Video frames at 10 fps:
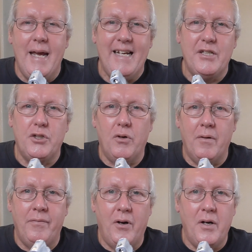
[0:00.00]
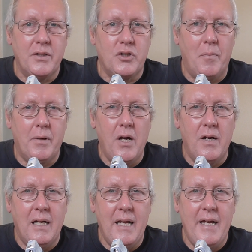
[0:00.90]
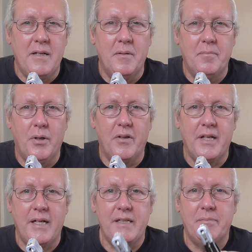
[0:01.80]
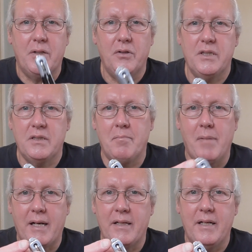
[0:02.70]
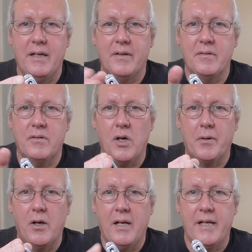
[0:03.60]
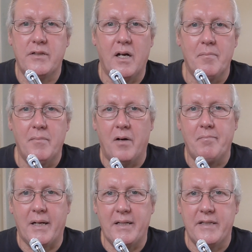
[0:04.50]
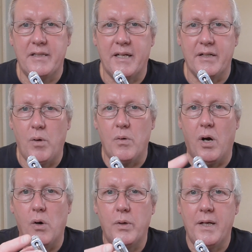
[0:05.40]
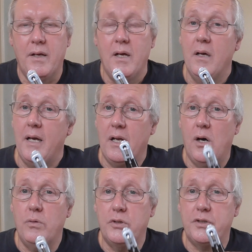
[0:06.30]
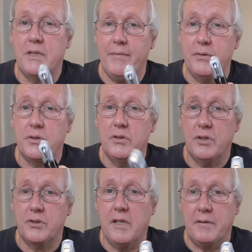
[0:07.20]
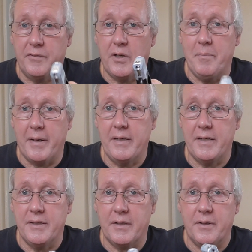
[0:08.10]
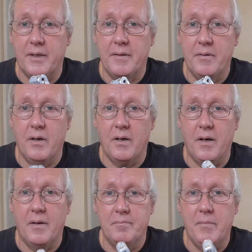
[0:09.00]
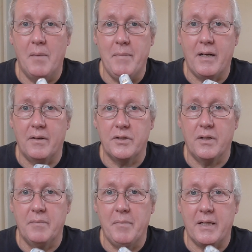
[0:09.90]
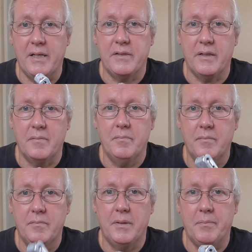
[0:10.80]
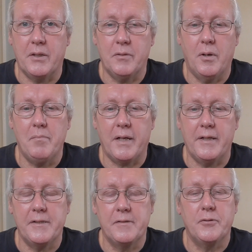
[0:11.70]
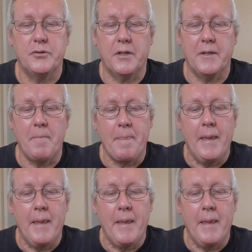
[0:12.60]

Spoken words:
It sort of fires copper coated lead, but the thing is, because it's a magnet and copper coated leads are magnetic, it won't hold it. It holds dust devils because dust devils are magnetic, okay, are metal, so they're magnetic. Picked up by magnets, I should say.